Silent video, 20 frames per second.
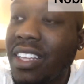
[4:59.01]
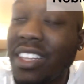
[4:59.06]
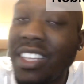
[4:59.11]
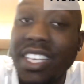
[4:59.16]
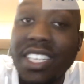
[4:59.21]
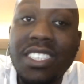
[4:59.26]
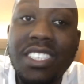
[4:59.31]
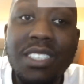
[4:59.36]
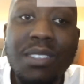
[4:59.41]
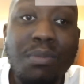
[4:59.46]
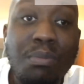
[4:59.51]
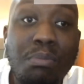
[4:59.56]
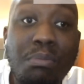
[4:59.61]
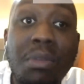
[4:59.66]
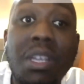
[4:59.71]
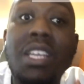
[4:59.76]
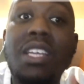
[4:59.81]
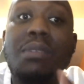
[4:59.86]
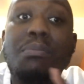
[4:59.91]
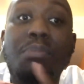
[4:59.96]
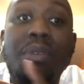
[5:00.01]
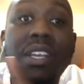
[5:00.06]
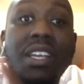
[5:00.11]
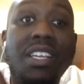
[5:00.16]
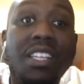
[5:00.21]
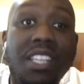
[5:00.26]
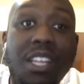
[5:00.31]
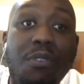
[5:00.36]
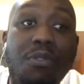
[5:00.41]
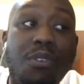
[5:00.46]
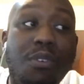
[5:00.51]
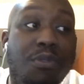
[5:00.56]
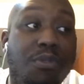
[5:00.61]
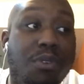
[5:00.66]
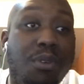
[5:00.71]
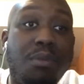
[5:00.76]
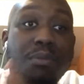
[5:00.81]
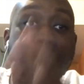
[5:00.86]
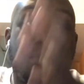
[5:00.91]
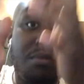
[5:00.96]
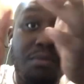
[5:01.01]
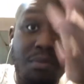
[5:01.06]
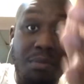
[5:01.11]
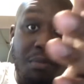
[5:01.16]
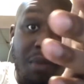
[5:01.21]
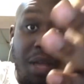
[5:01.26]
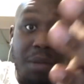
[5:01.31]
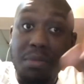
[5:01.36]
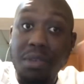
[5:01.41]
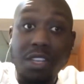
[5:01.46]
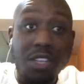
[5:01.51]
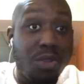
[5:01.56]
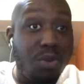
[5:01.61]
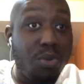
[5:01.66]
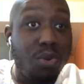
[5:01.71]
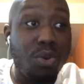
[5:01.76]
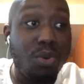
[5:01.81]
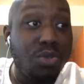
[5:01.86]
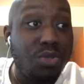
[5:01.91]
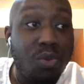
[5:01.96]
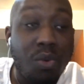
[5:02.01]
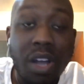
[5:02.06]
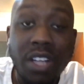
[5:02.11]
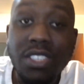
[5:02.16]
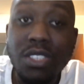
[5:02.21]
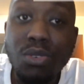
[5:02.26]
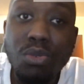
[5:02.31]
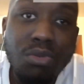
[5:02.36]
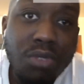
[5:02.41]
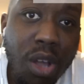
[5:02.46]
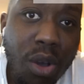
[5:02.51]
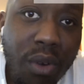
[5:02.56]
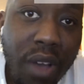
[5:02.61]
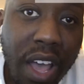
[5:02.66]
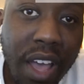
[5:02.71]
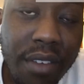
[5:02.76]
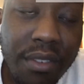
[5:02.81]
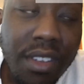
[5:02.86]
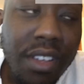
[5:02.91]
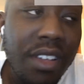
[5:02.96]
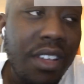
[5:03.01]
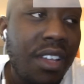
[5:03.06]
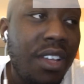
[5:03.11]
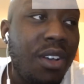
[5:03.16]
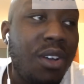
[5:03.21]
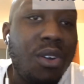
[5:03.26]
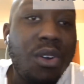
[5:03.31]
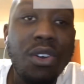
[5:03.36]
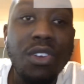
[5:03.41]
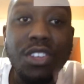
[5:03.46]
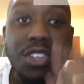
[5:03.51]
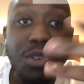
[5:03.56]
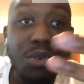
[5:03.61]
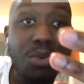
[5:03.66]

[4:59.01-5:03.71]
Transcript: this is me being different from maybe you who's watching who don't have it, or